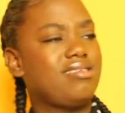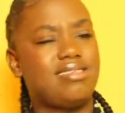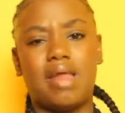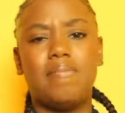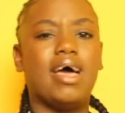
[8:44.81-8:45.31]

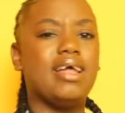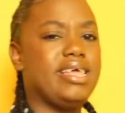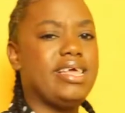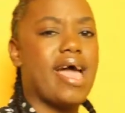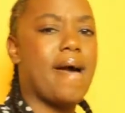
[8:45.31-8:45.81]
Send me a
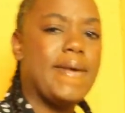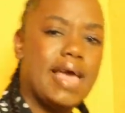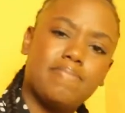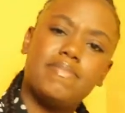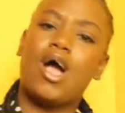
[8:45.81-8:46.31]
DM,
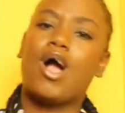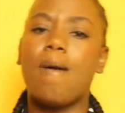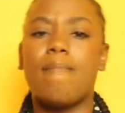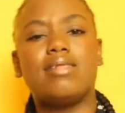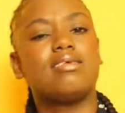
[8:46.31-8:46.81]
hit me a
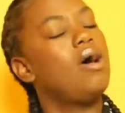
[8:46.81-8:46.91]
comment,